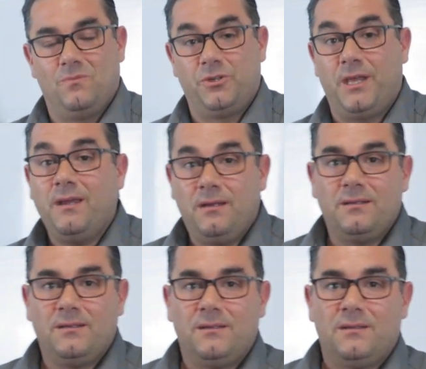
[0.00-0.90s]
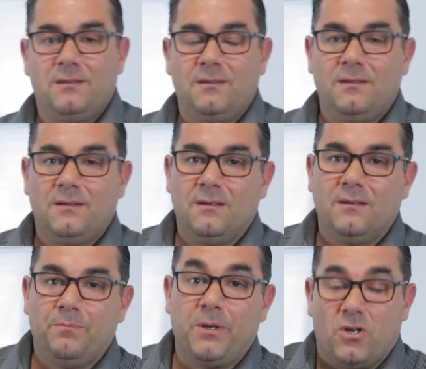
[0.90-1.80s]
Would they?
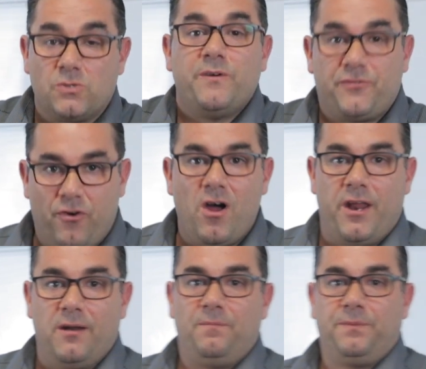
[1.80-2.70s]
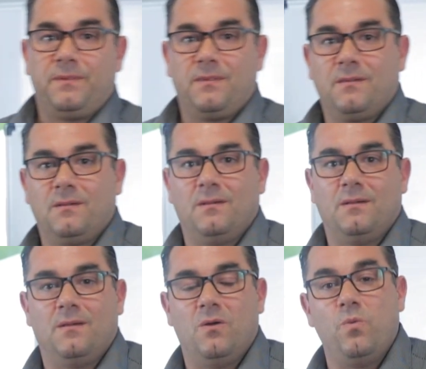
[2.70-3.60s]
Because we've tried it.
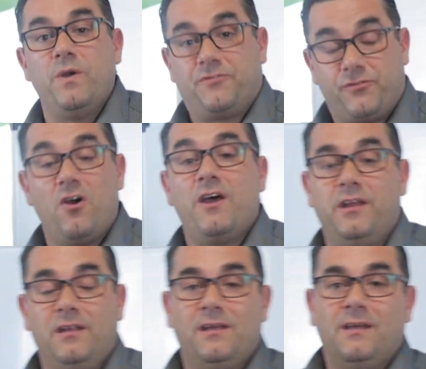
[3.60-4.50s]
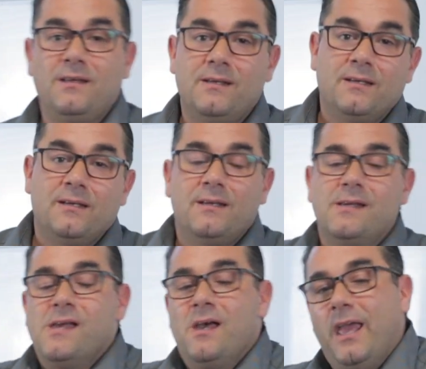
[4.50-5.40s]
We've tried it.
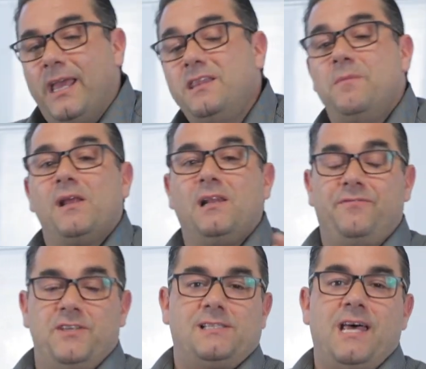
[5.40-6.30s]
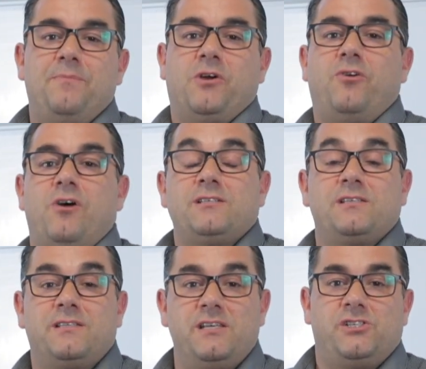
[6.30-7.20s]
In the middle of this labour
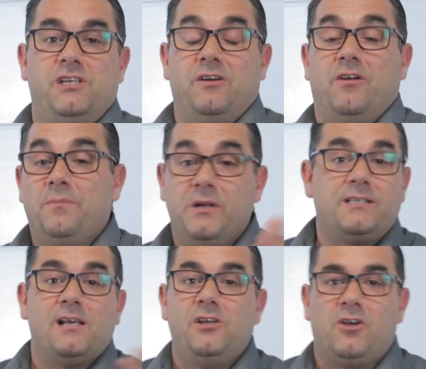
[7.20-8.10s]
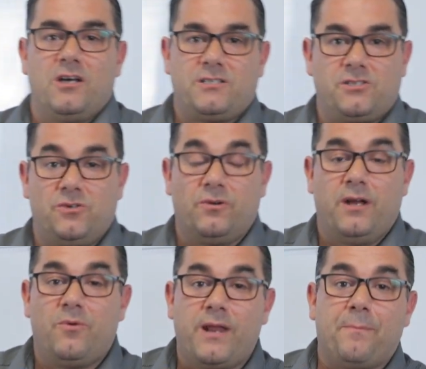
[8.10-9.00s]
crisis this year, and I'm going to tell you guys a
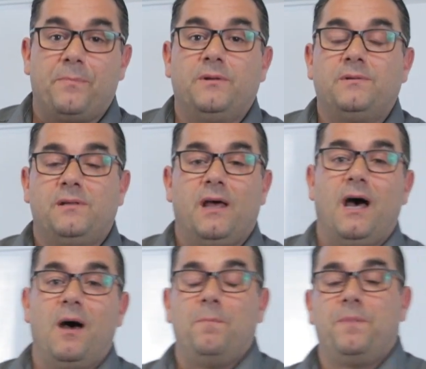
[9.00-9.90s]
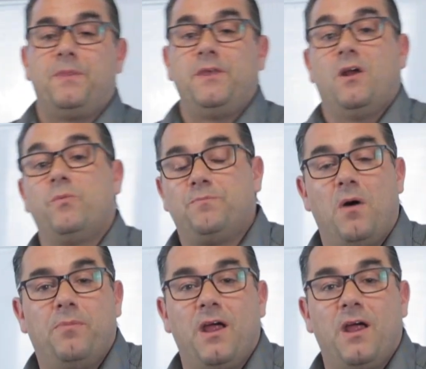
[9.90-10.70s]
story of what happened, um, you know, with my